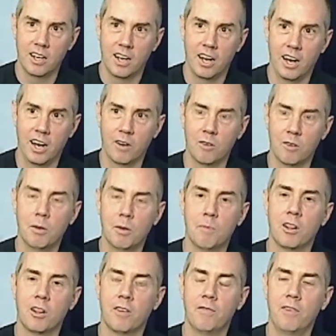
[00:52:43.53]
I remember
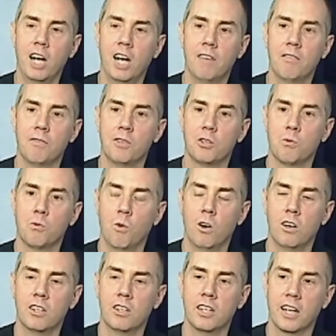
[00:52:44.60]
the five of us
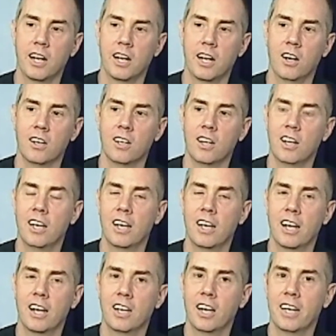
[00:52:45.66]
walking out,
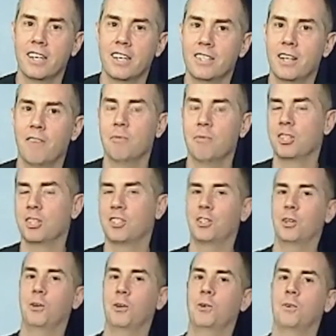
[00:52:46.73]
and I had never been
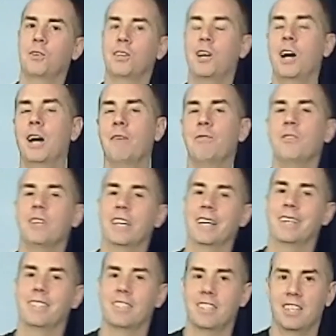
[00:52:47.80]
so confident
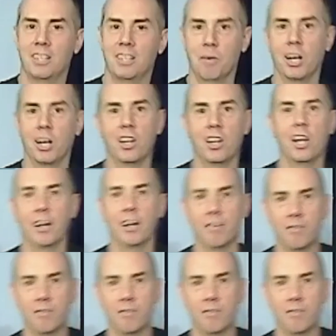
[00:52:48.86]
in my life.